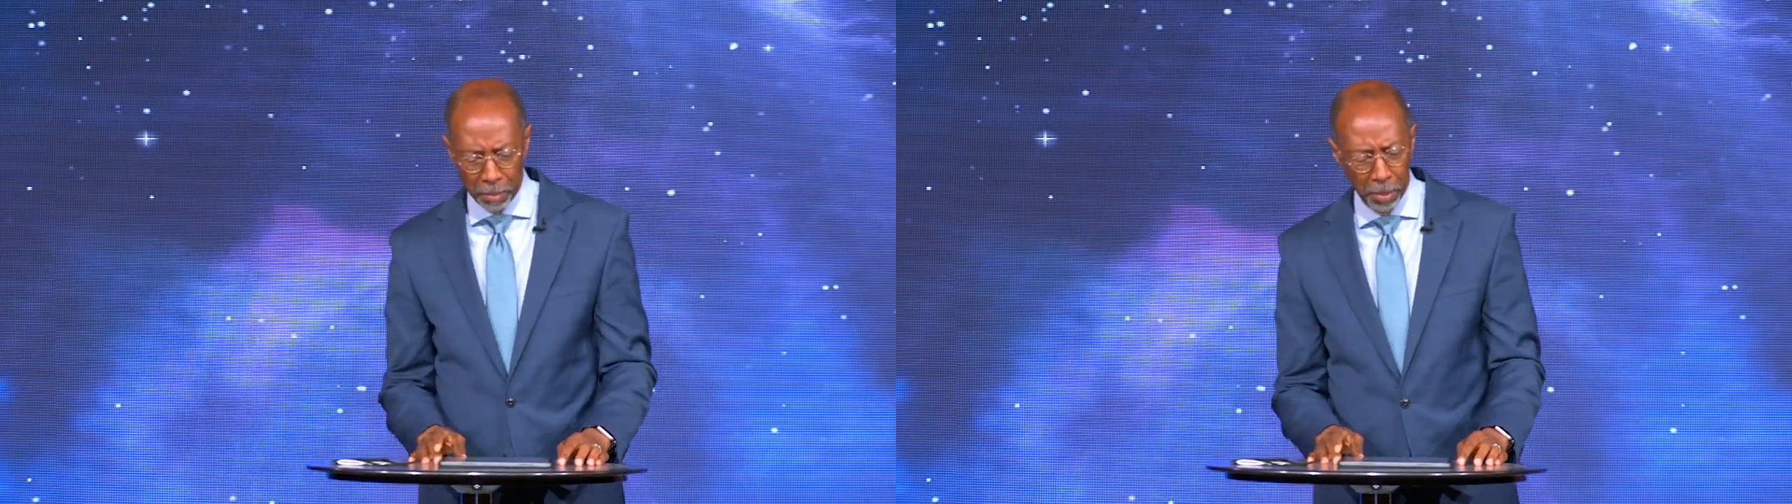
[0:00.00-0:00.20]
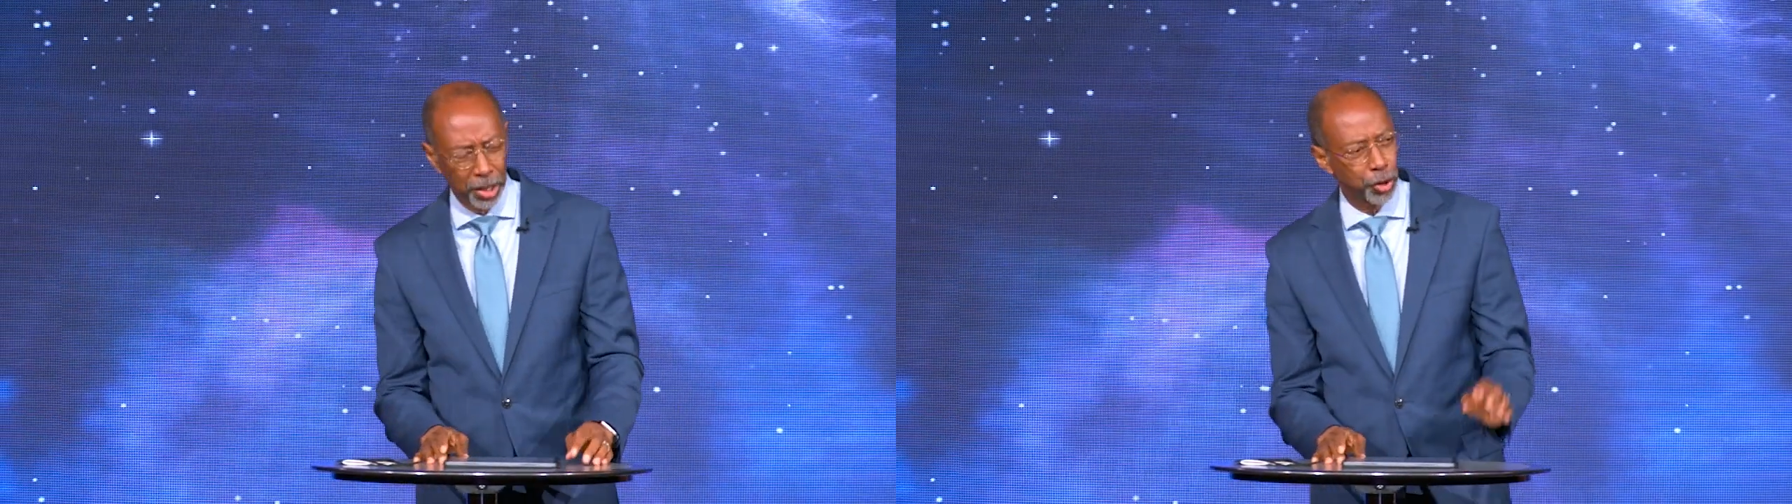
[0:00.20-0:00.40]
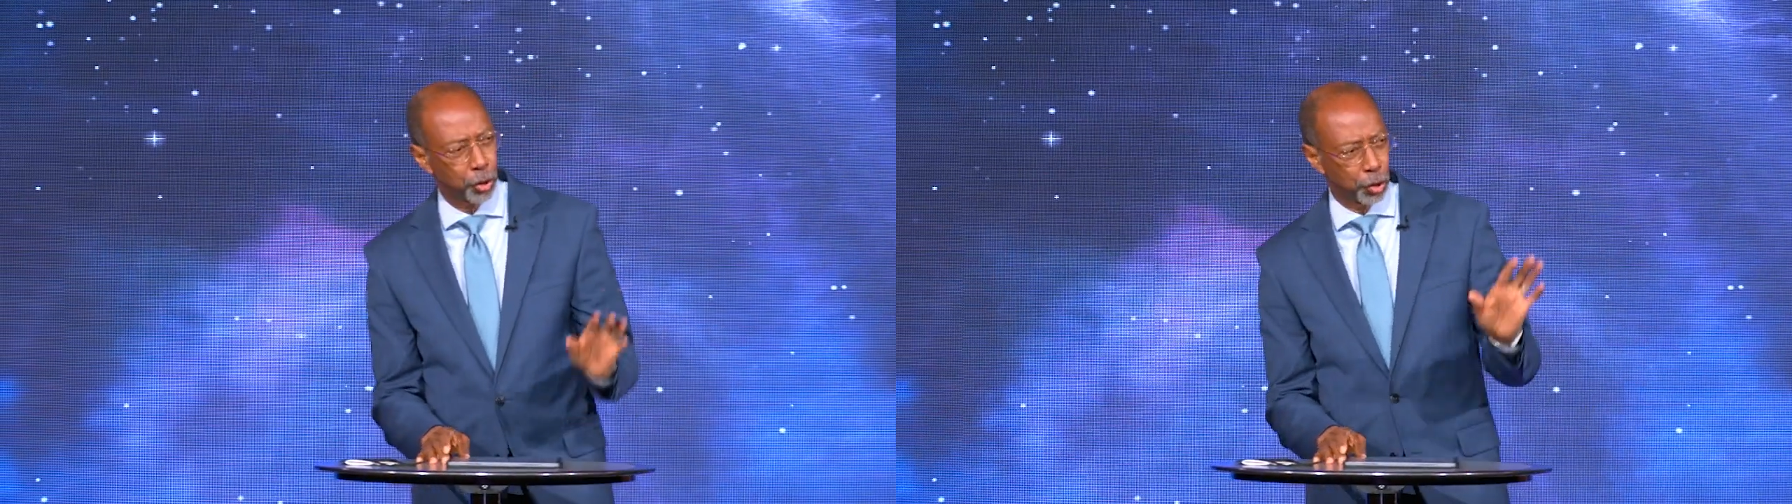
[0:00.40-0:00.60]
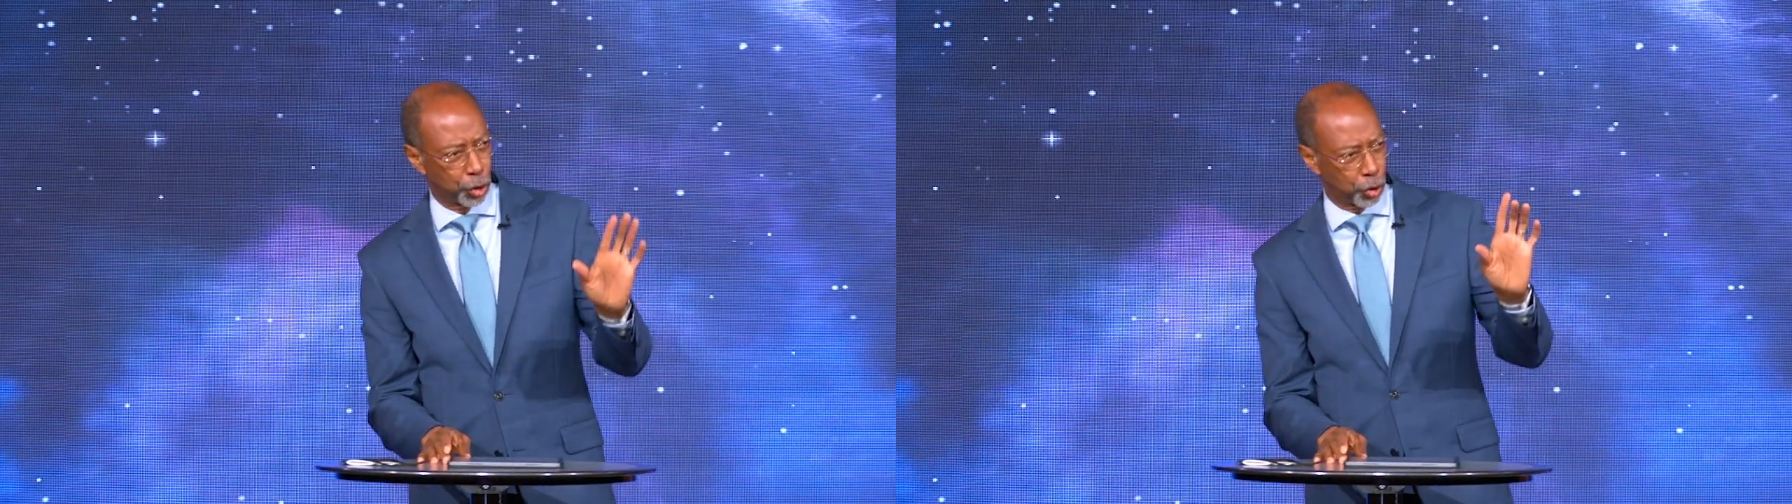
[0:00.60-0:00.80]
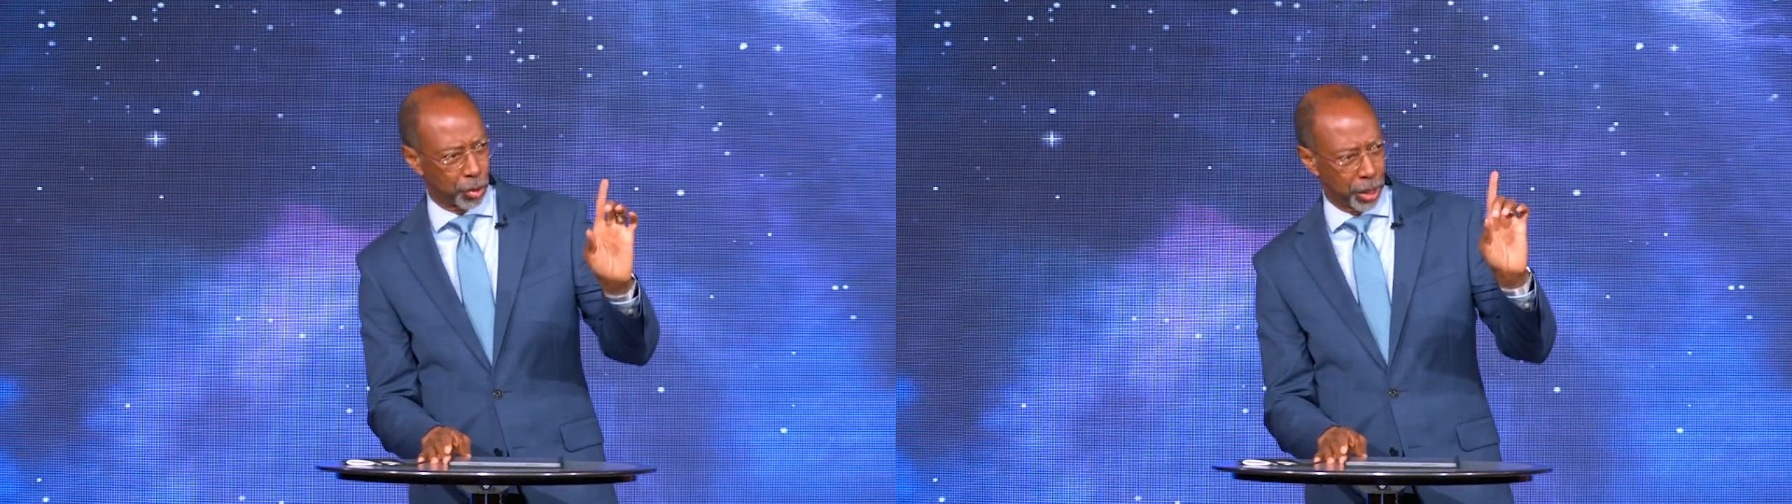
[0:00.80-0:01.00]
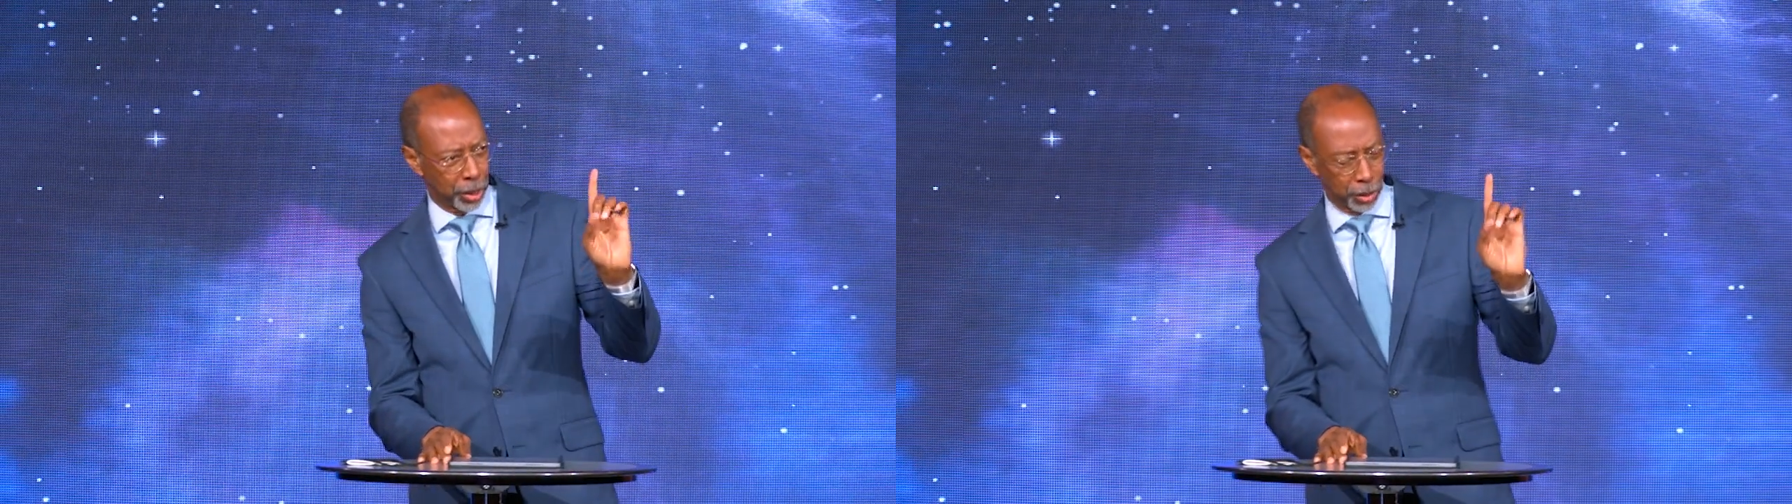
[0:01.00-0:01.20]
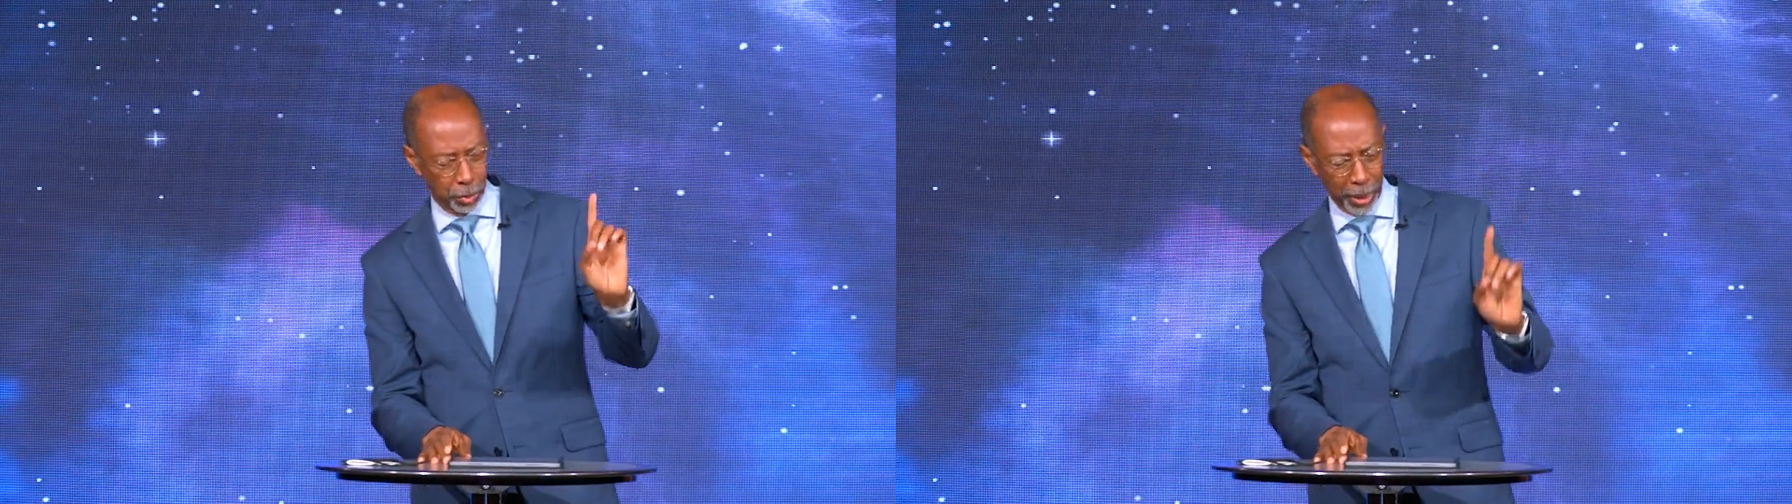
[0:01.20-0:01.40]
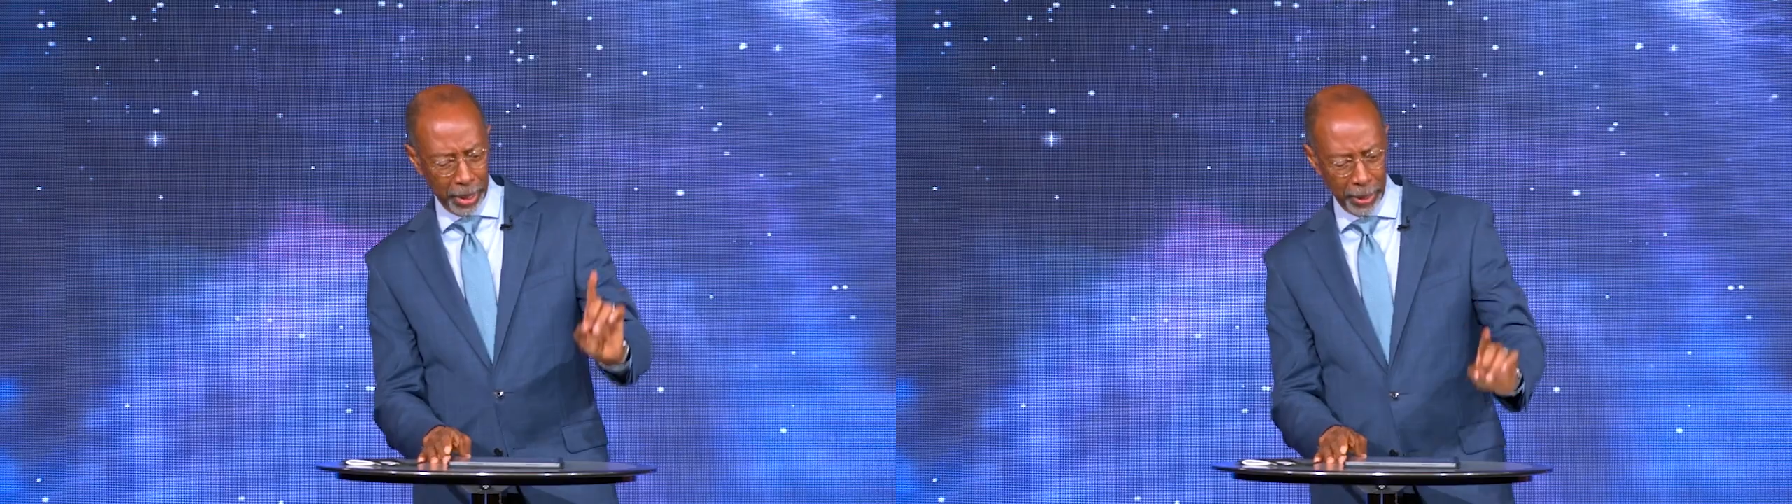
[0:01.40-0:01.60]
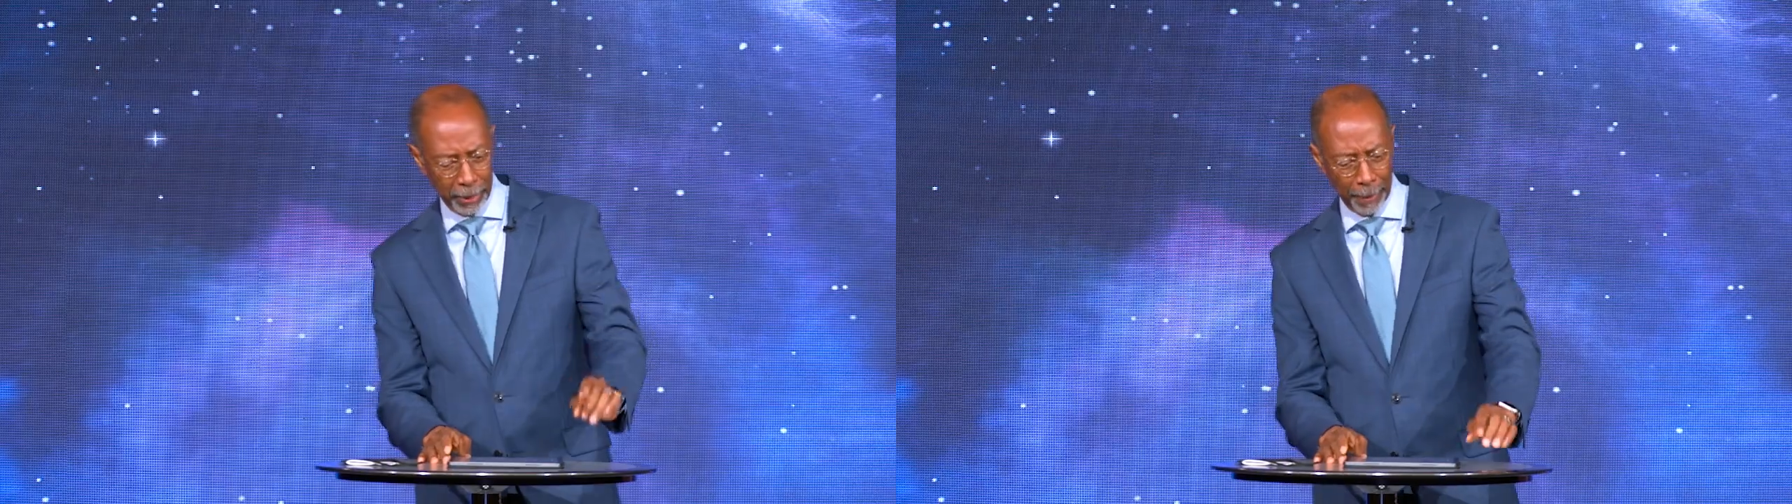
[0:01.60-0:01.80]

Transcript: mustard trees. You ready?